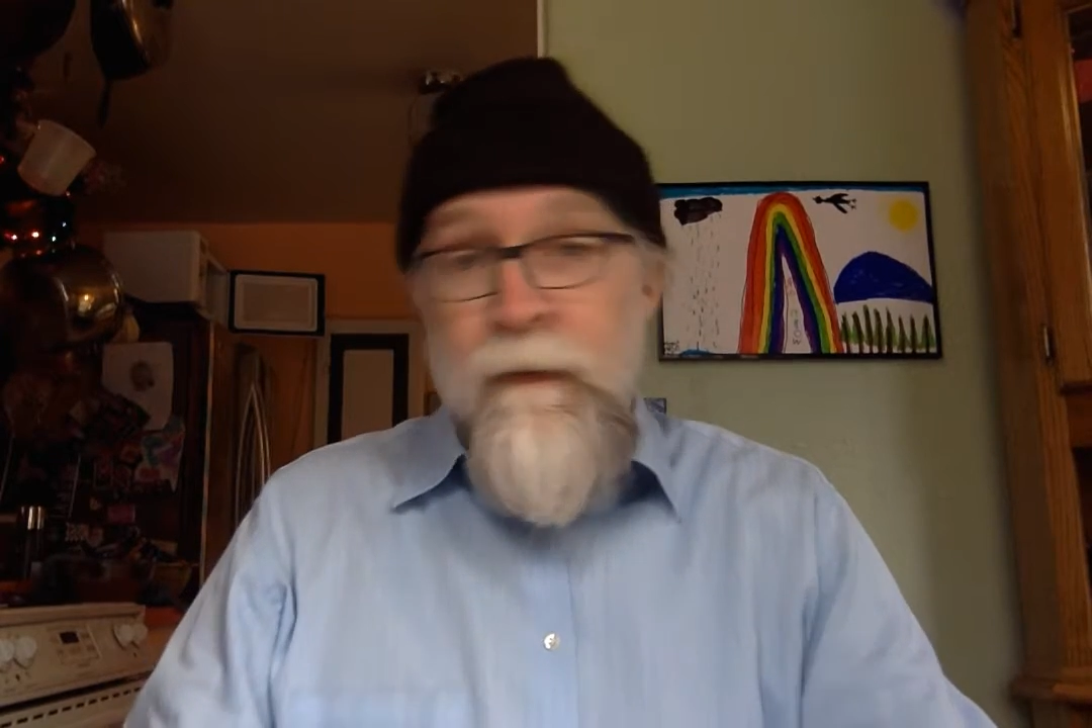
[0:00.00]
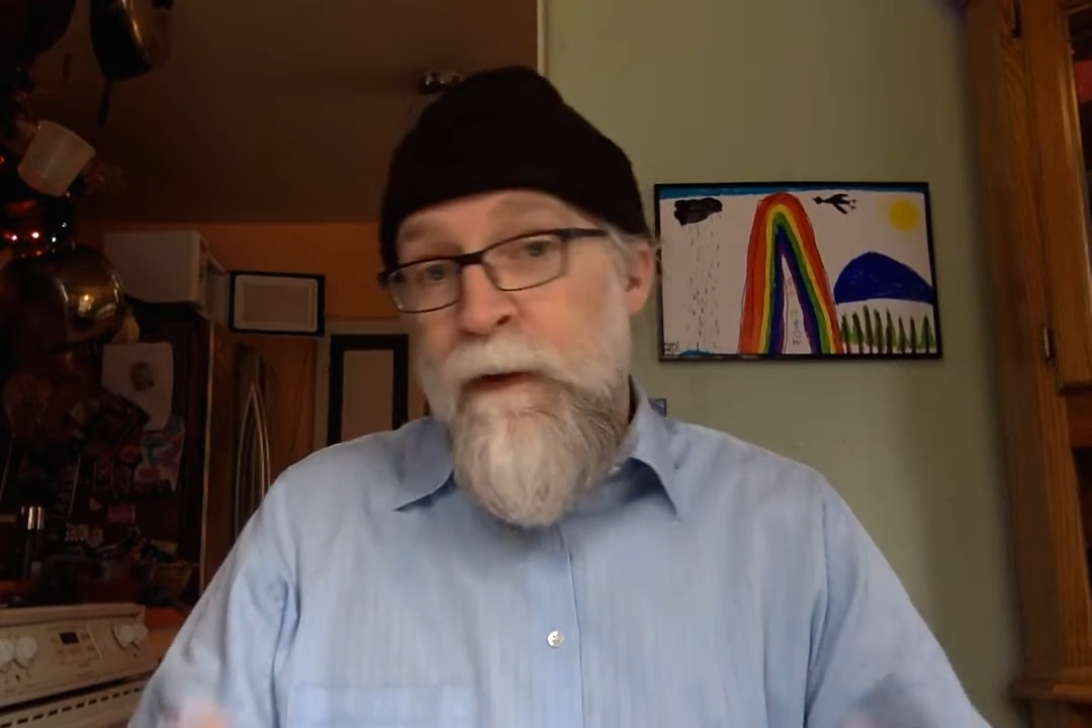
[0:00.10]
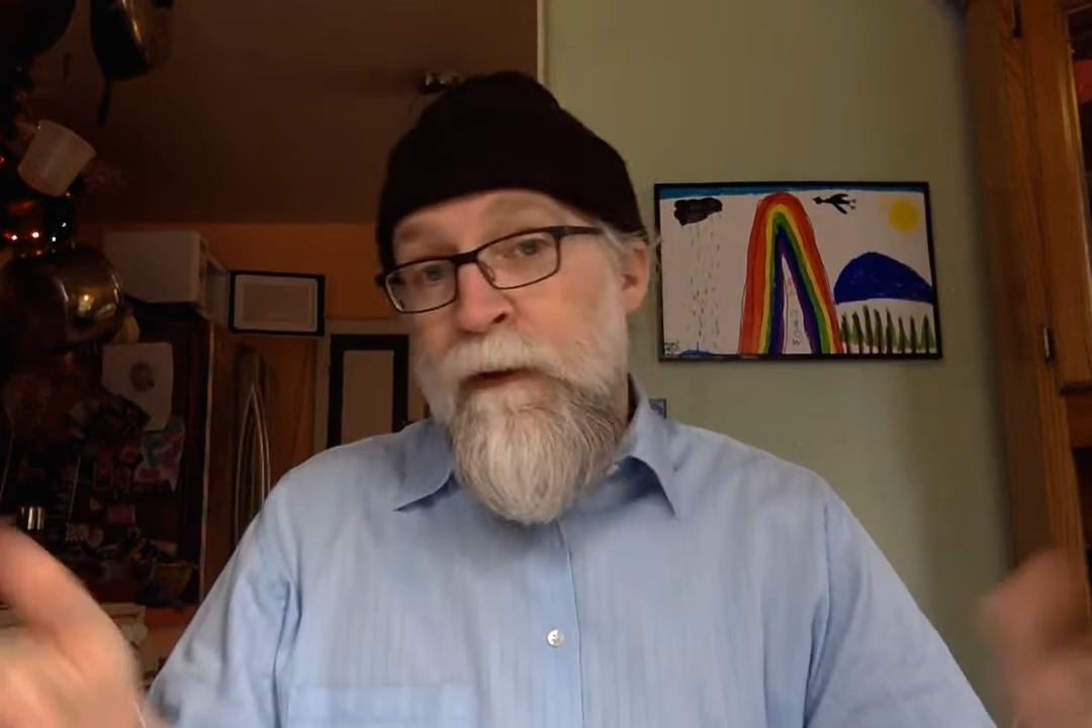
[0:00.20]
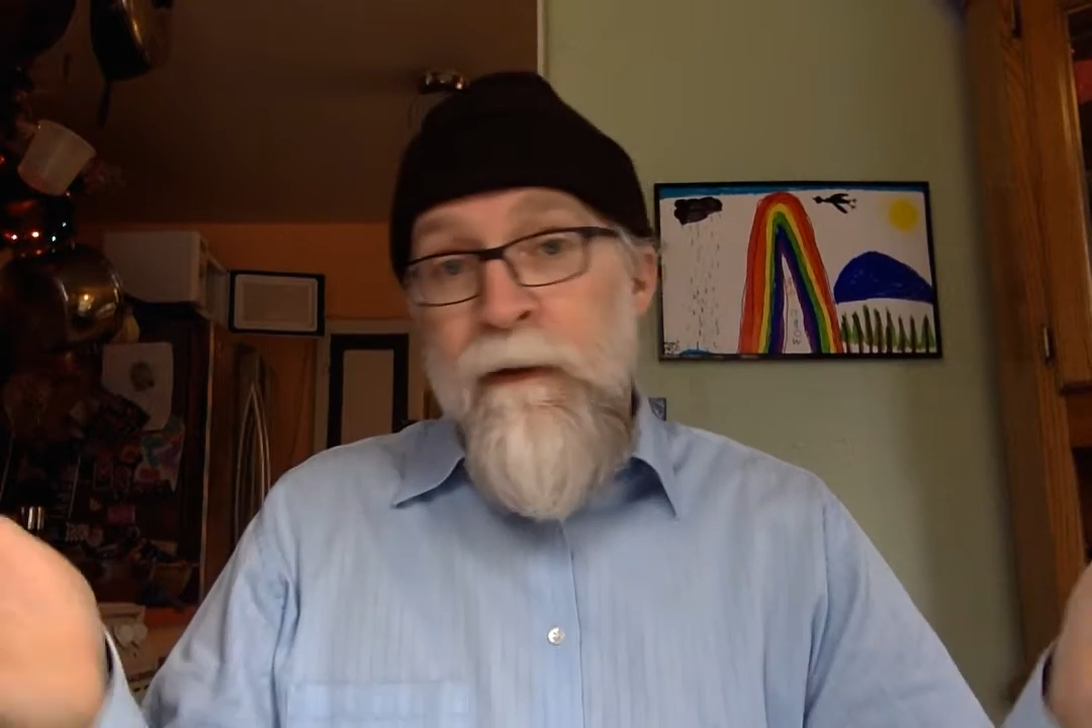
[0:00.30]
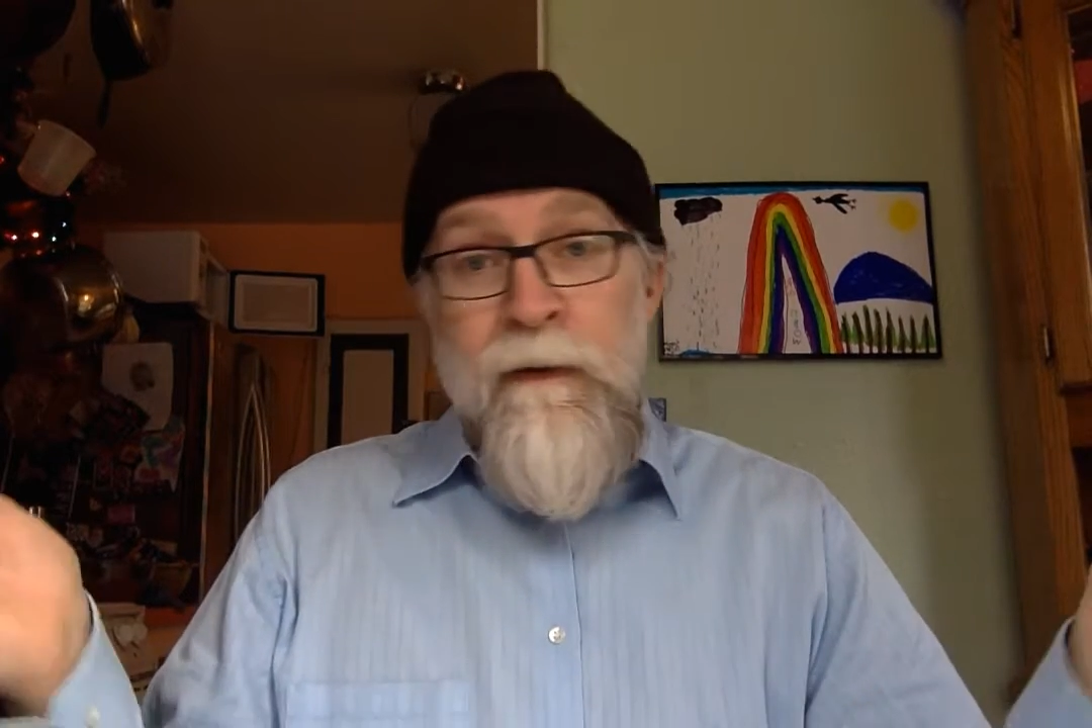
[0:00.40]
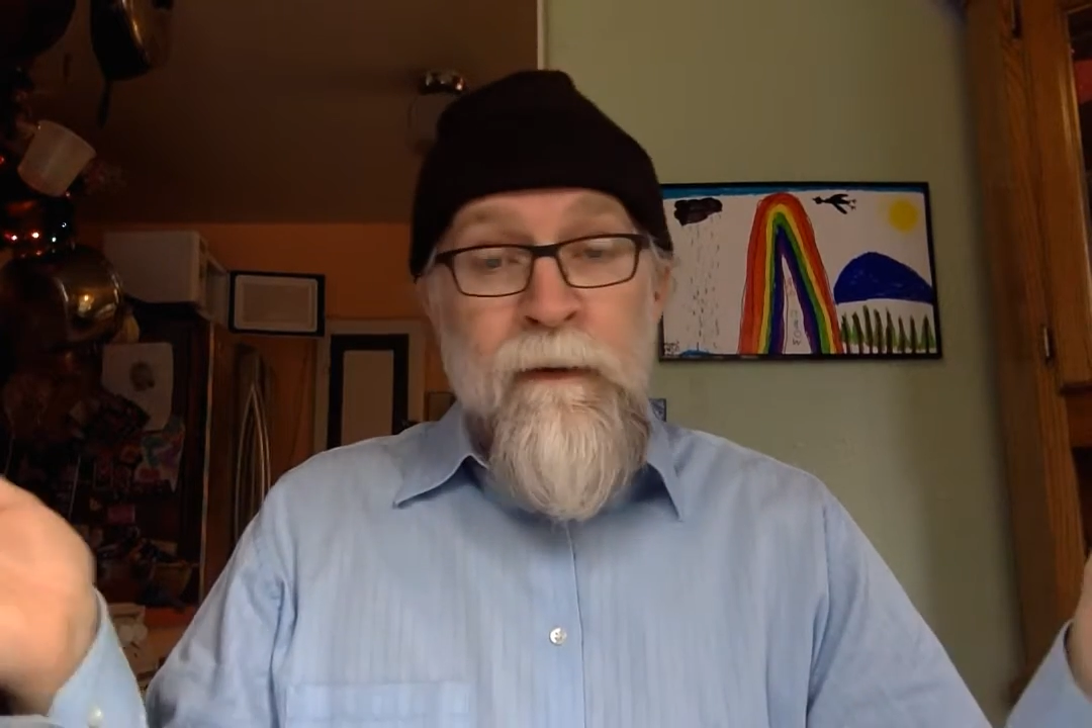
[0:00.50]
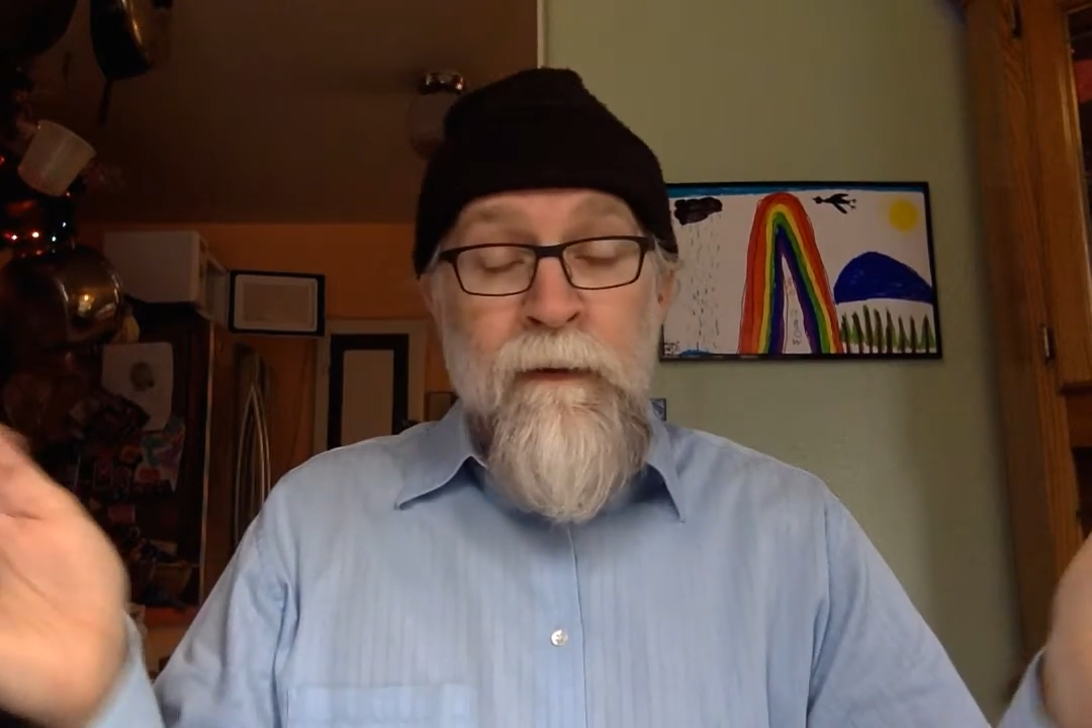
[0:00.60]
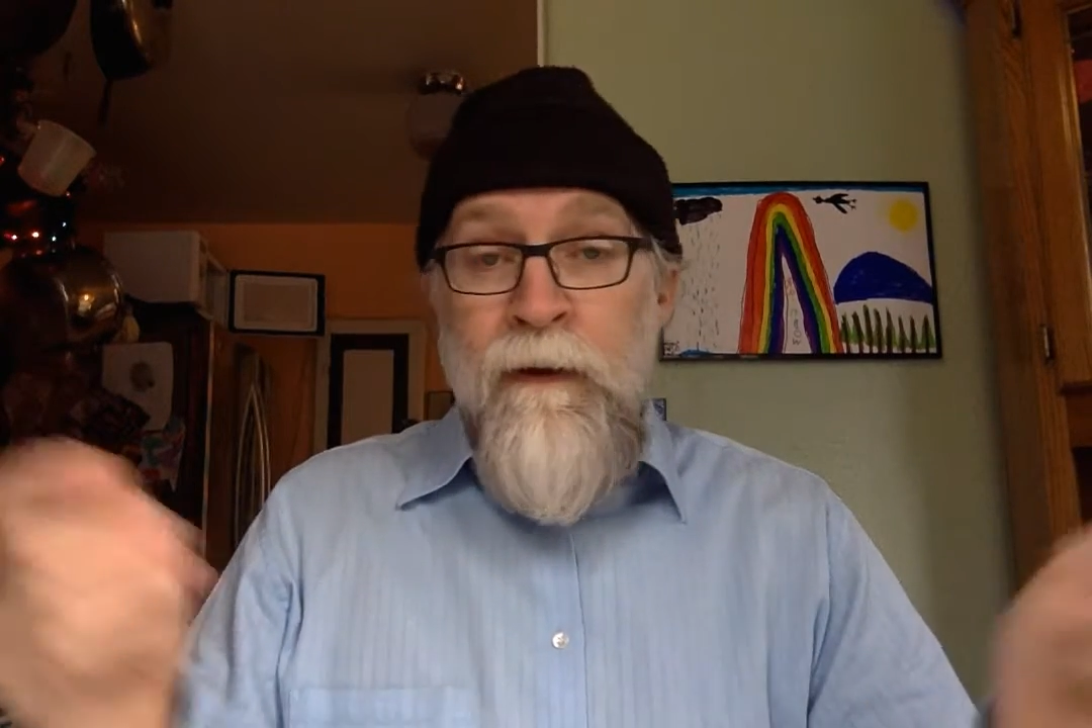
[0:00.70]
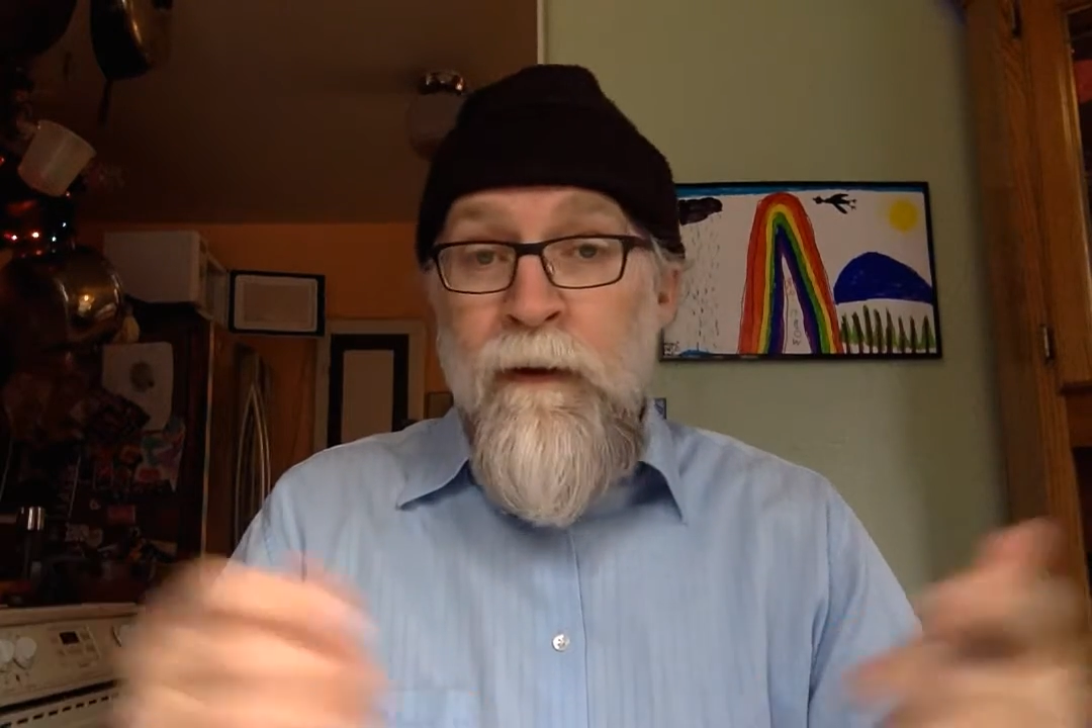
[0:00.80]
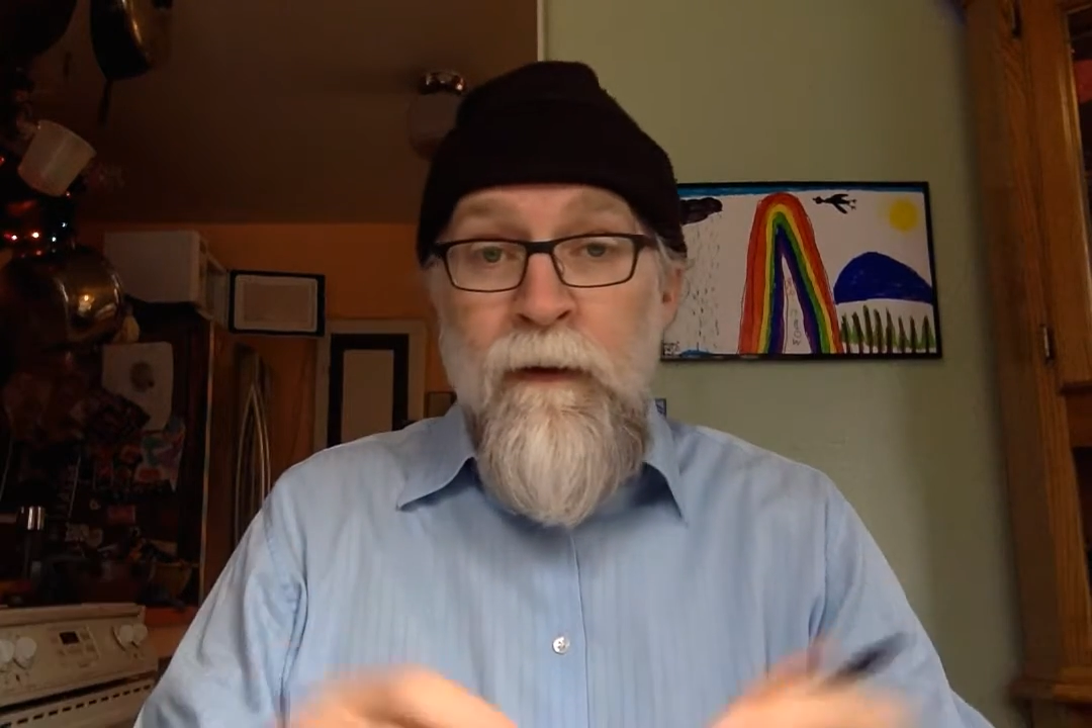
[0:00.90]
and
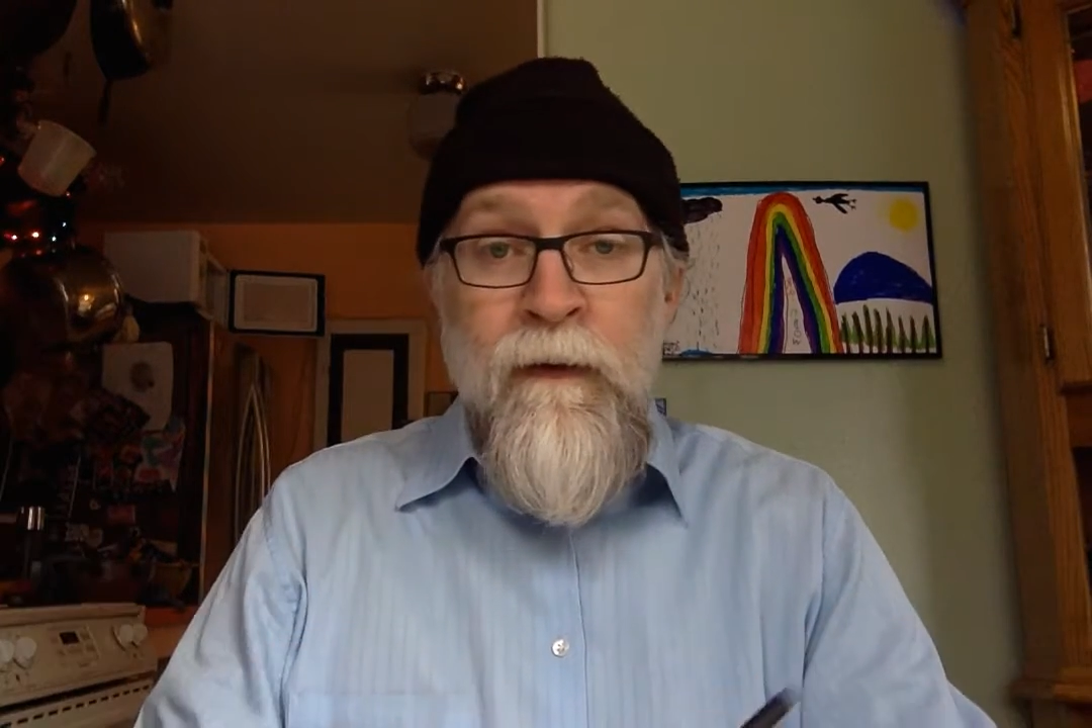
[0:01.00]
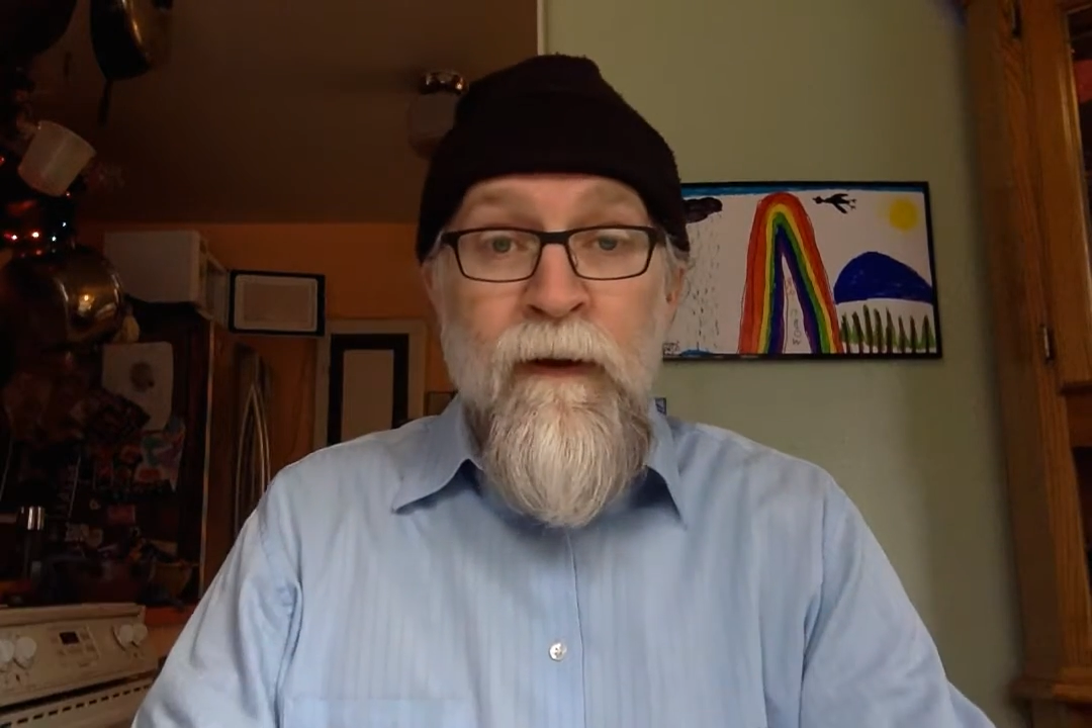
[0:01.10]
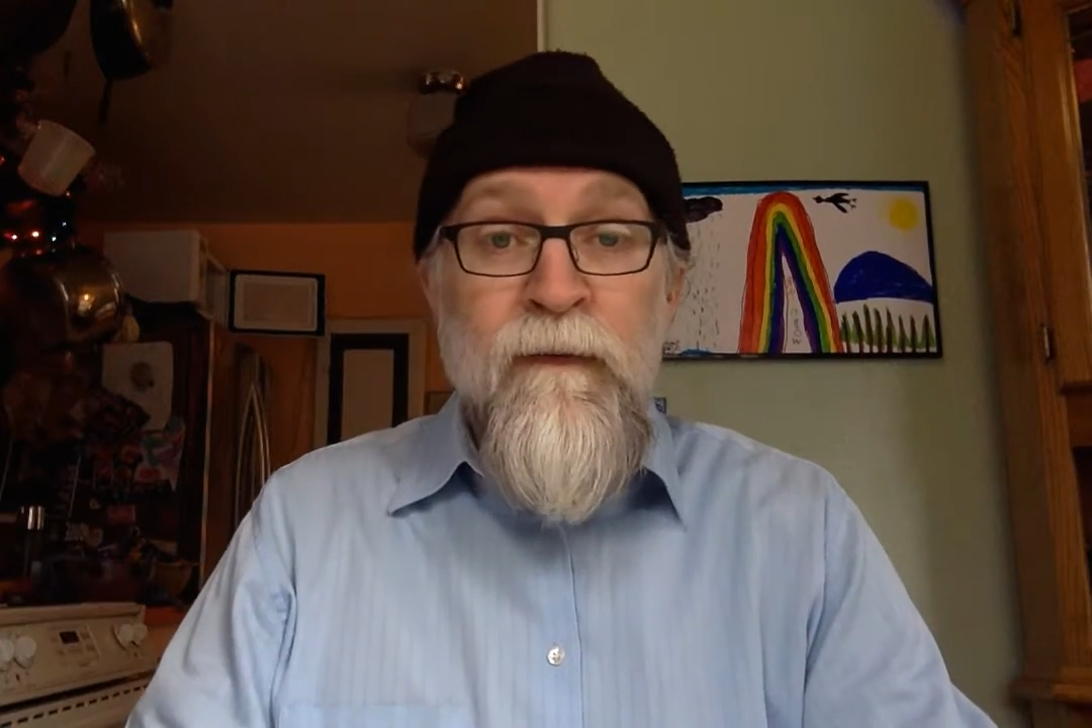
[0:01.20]
then,